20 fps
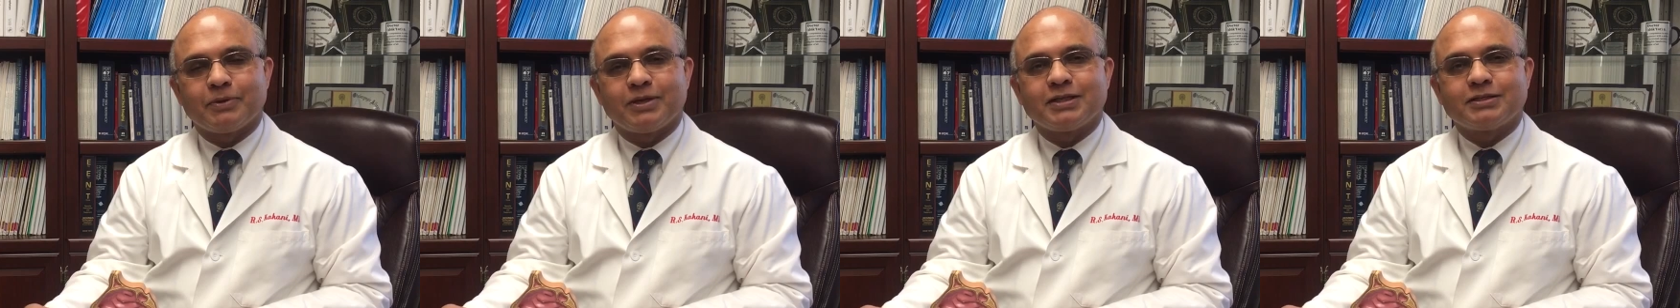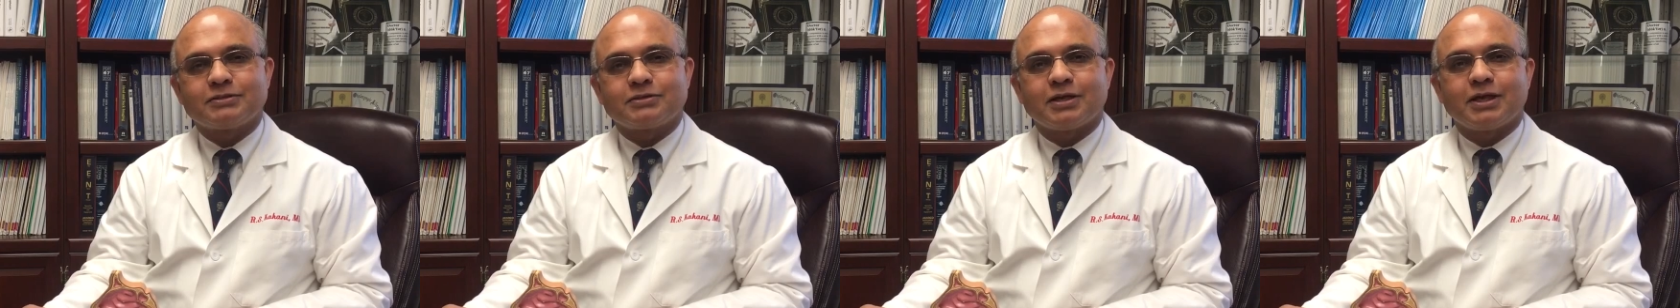
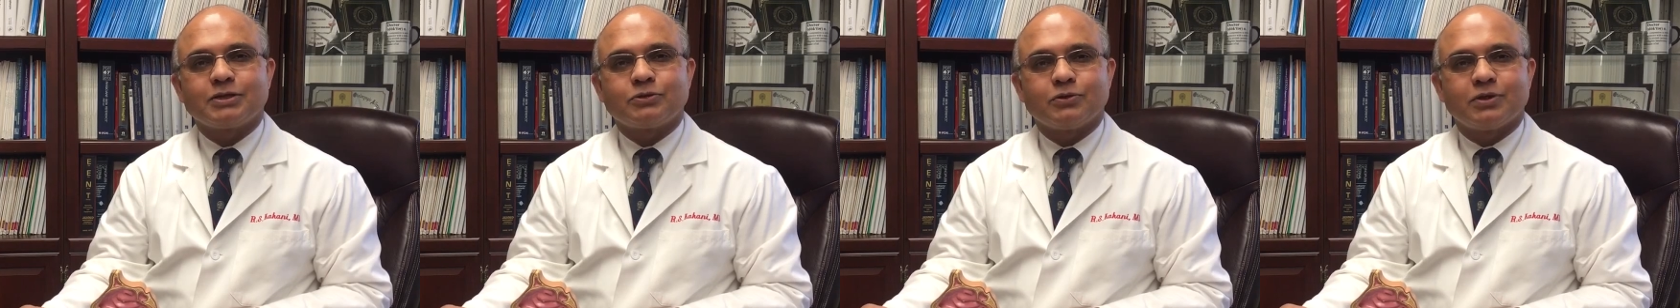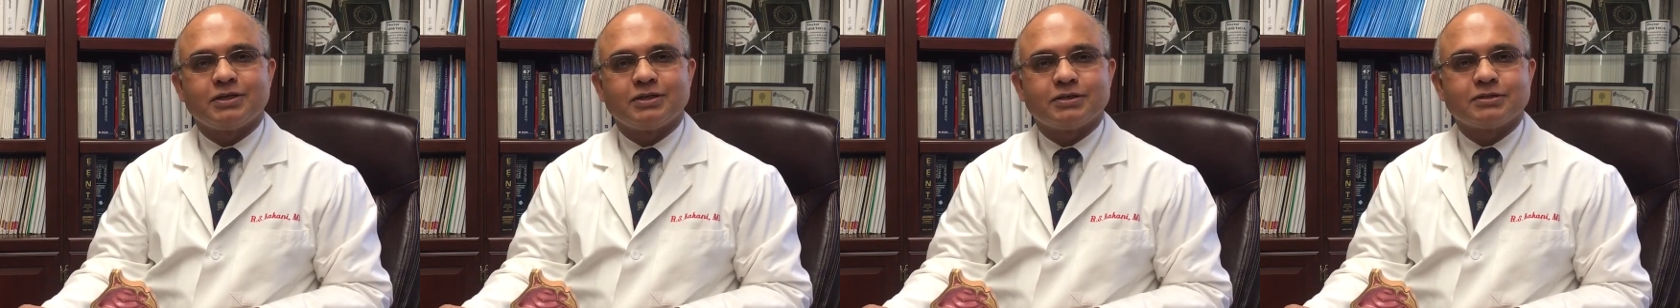let's try
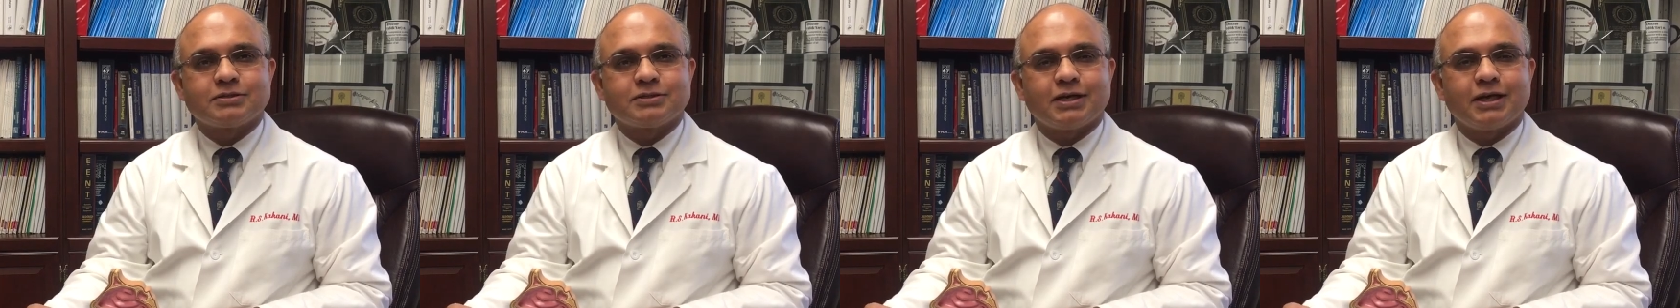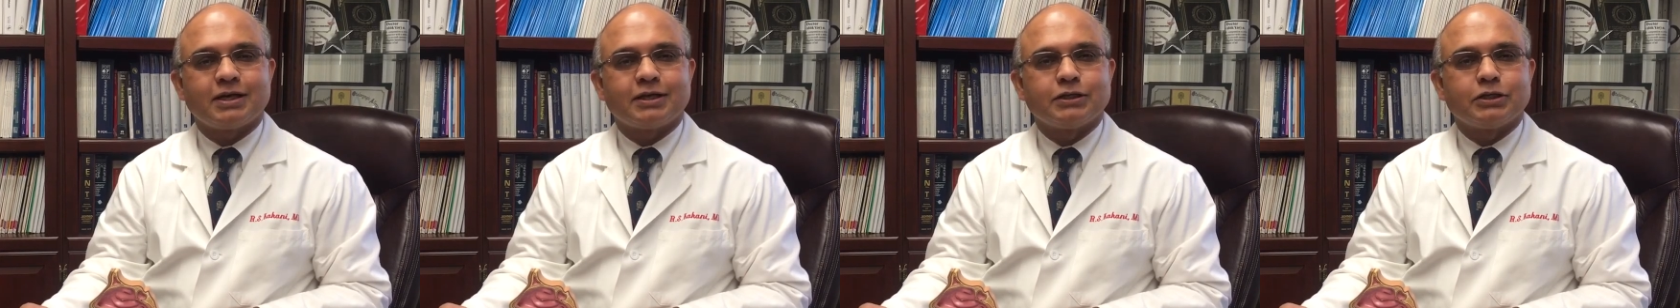to
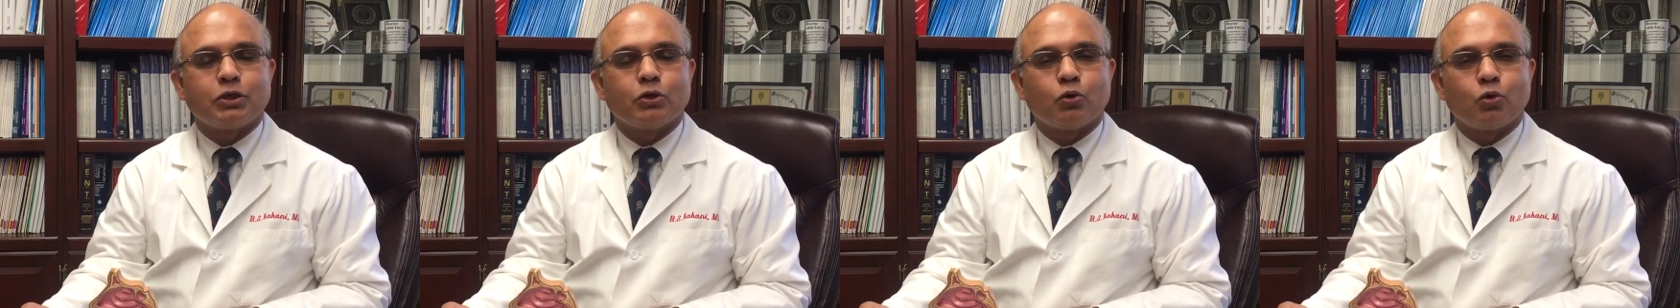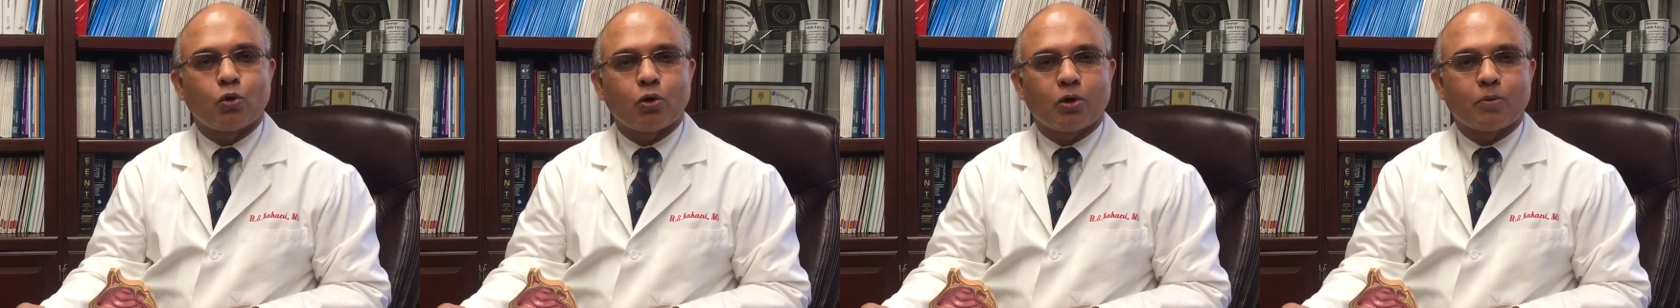understand the
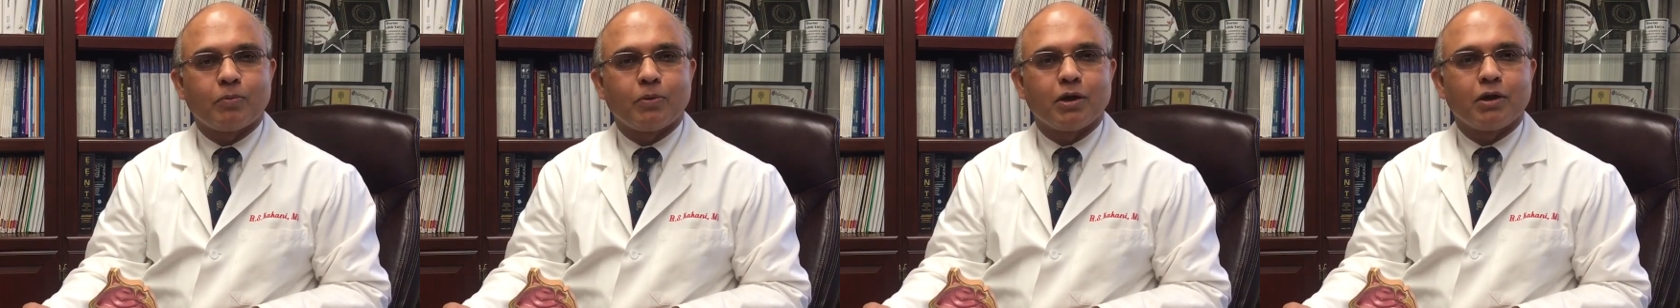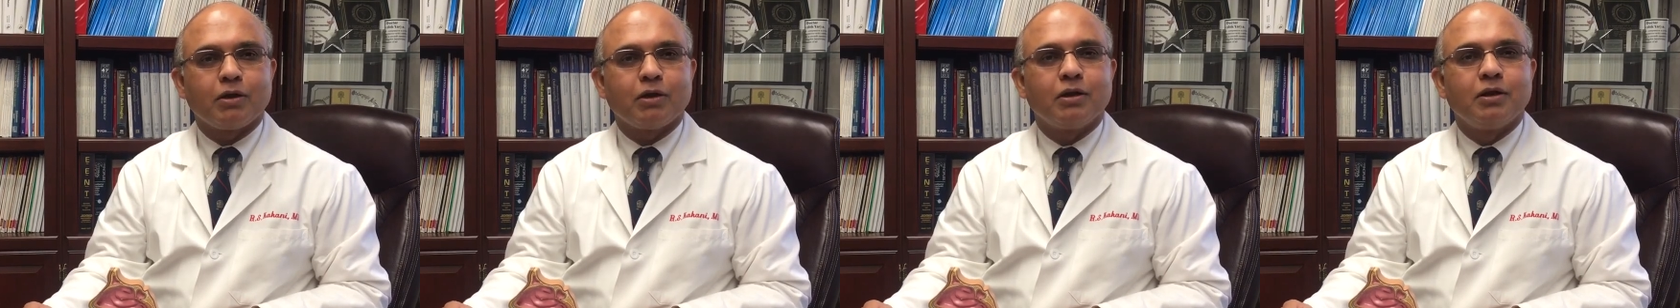
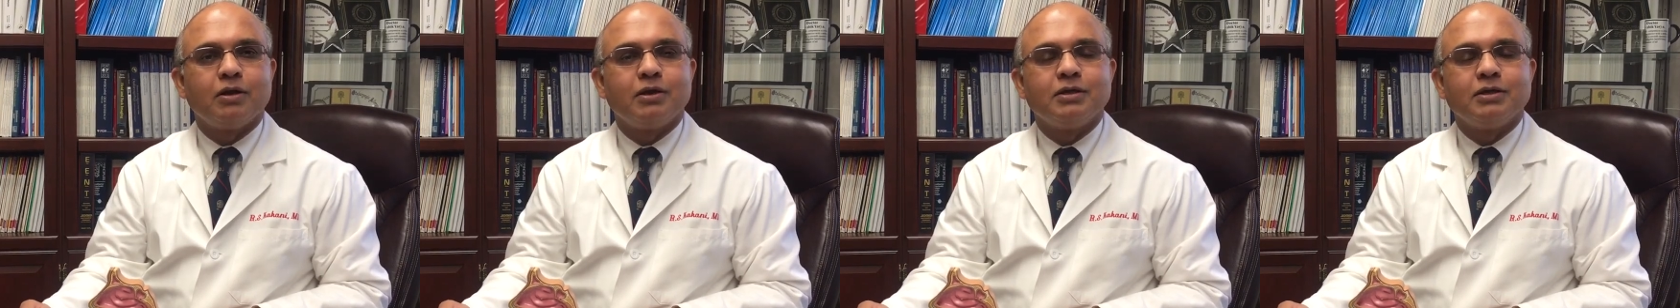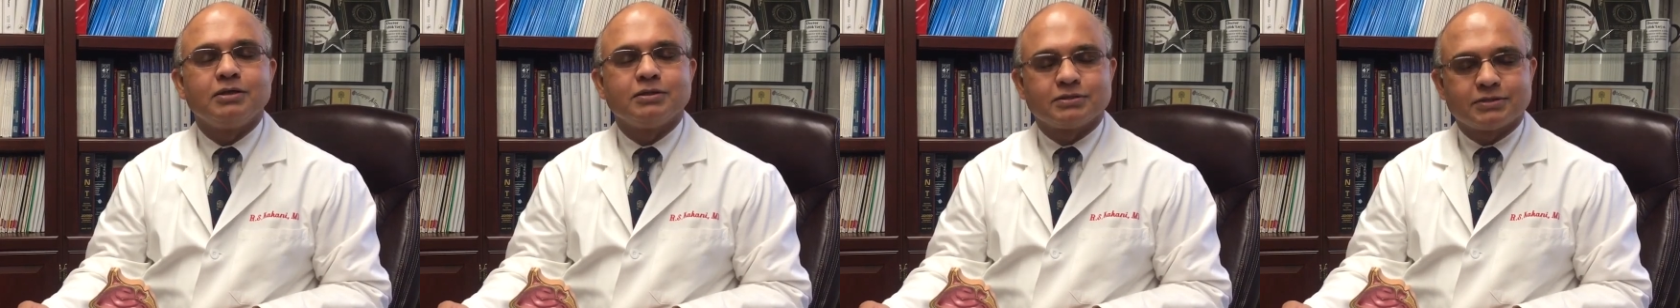normal
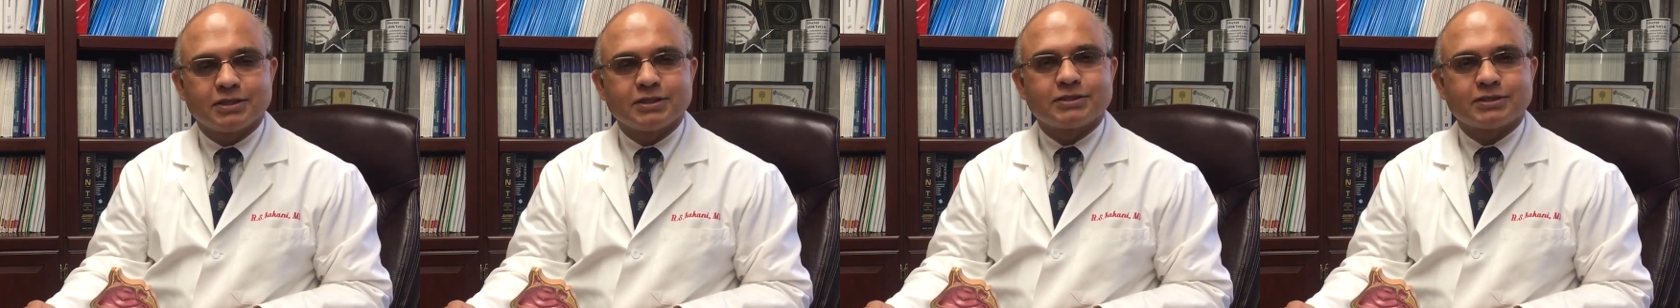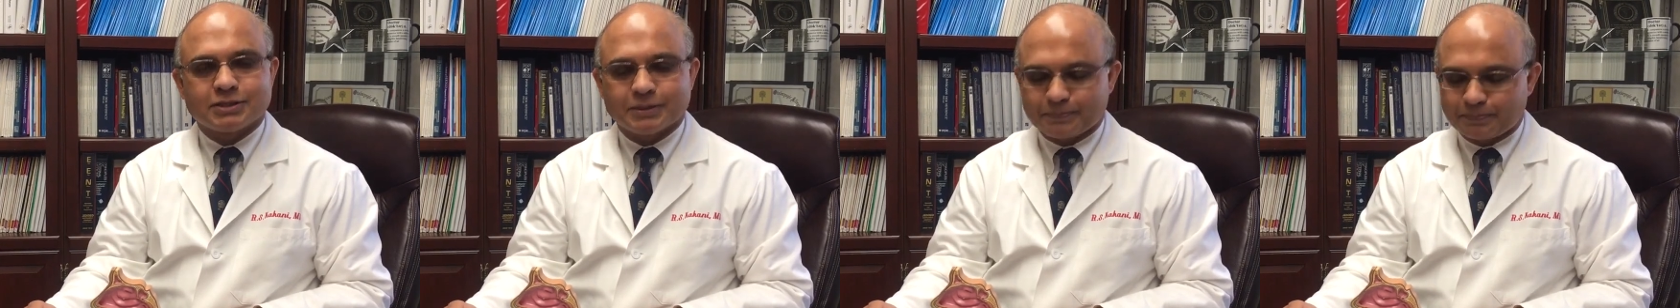
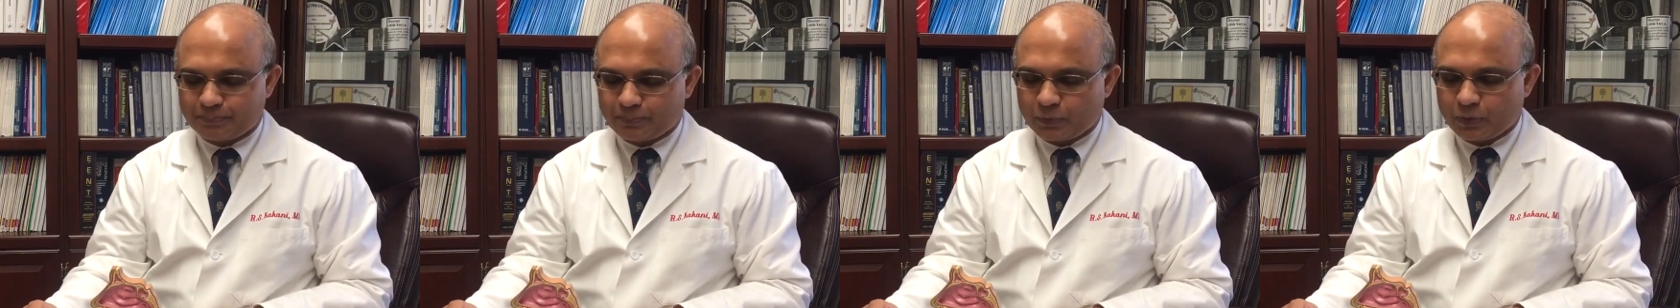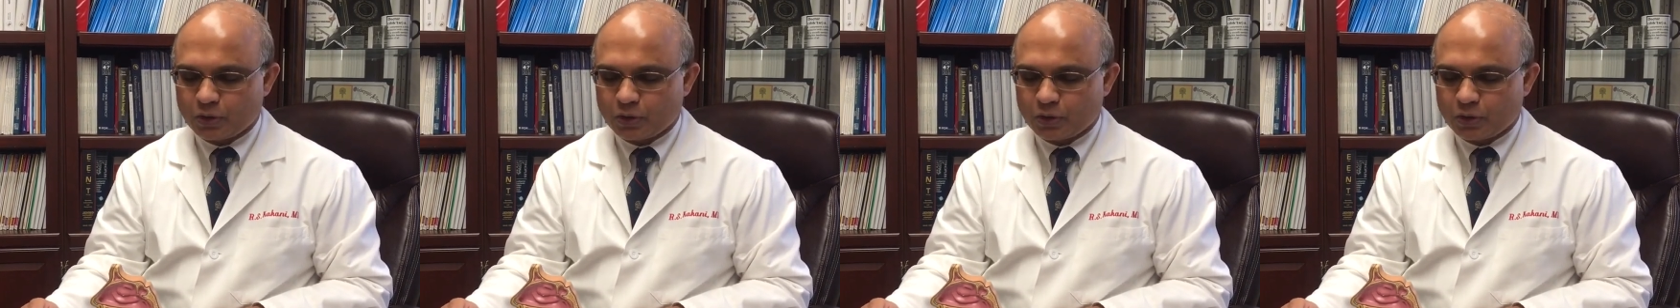system.